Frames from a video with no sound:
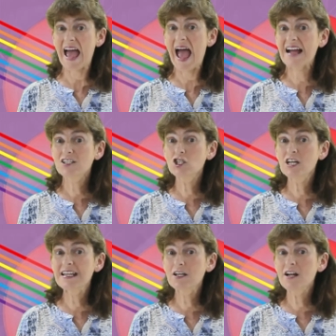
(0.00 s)

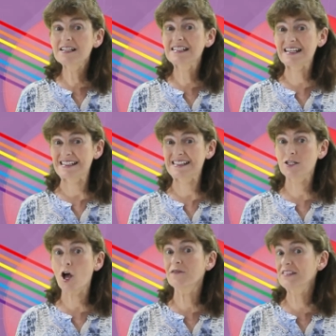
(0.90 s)
actually consists
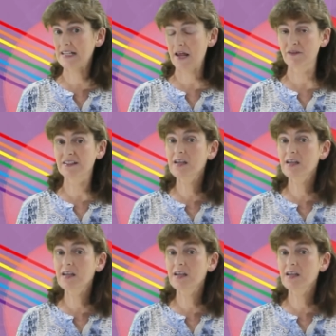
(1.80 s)
of 7